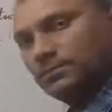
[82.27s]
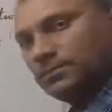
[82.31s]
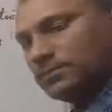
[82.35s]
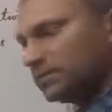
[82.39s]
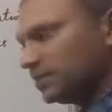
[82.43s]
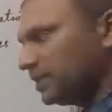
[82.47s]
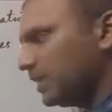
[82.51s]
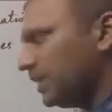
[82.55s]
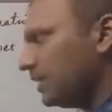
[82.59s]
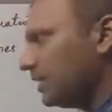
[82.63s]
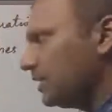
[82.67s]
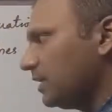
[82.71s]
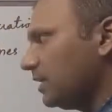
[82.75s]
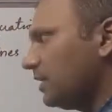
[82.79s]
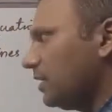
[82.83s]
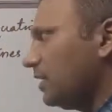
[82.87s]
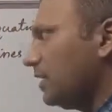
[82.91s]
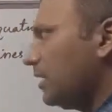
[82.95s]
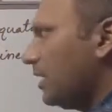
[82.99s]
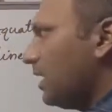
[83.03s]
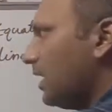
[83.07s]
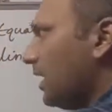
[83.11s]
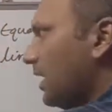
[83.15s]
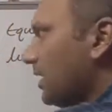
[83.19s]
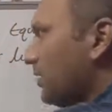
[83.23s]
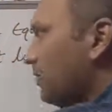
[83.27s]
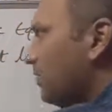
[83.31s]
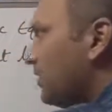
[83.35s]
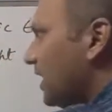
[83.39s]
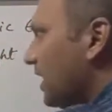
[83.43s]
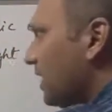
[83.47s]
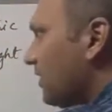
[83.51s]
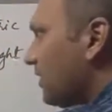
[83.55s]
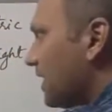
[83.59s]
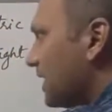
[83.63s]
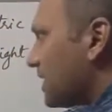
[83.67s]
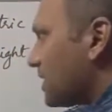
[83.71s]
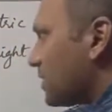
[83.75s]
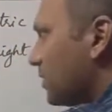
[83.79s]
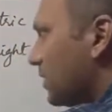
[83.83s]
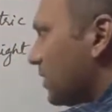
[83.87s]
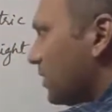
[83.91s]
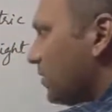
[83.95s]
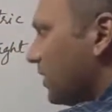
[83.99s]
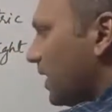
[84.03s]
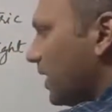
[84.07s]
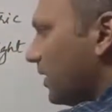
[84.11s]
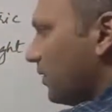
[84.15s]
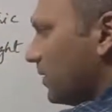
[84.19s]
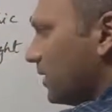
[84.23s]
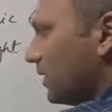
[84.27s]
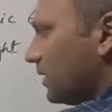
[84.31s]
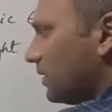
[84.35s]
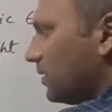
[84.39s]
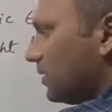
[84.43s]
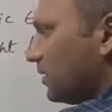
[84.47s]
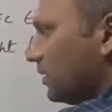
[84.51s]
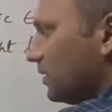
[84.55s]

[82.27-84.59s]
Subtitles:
right? And we have x1 y1.